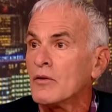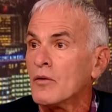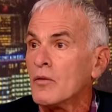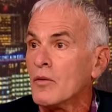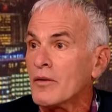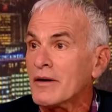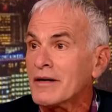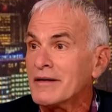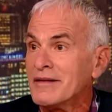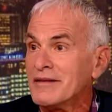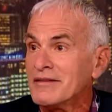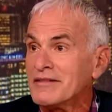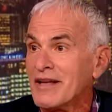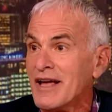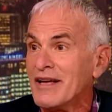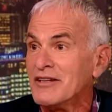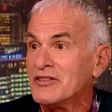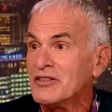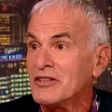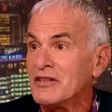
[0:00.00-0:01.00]

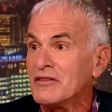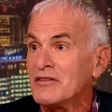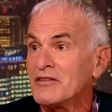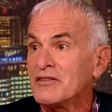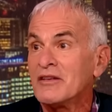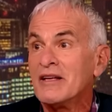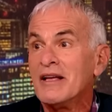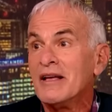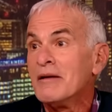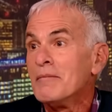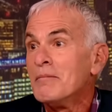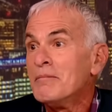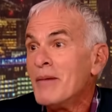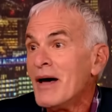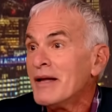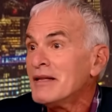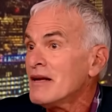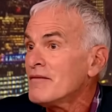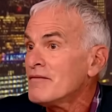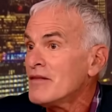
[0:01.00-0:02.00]
organizations,
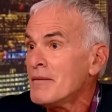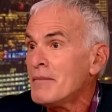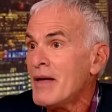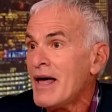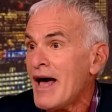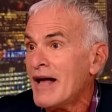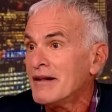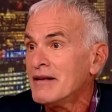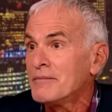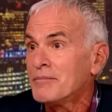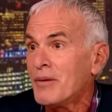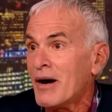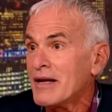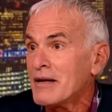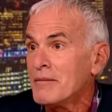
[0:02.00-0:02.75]
many of them headed by